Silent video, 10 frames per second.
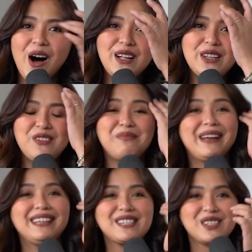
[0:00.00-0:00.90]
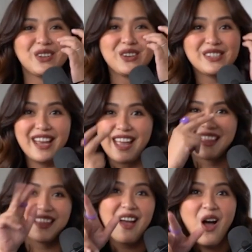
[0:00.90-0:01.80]
all of my listeners
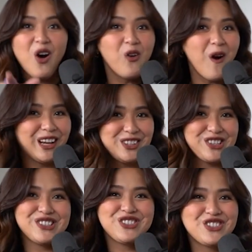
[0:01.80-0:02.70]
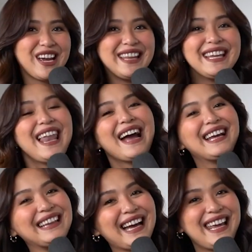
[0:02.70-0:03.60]
and watchers dyan na
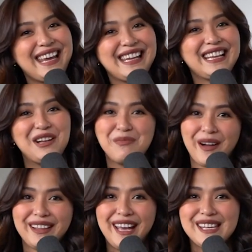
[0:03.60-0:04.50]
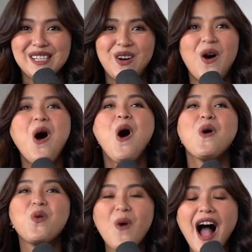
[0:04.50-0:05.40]
laging nakikinig ng podcast ko
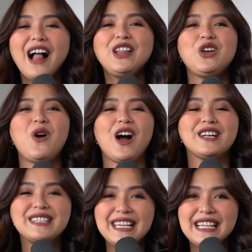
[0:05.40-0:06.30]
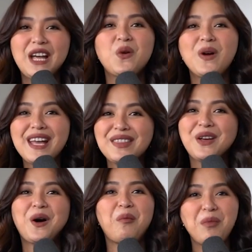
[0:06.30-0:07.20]
while you are dealing with
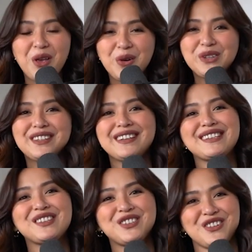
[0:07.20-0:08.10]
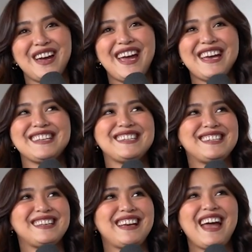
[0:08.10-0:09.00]
commute
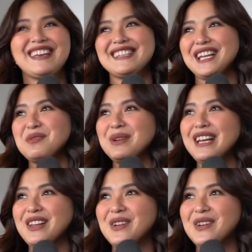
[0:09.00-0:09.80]
stress. Guys, anybody can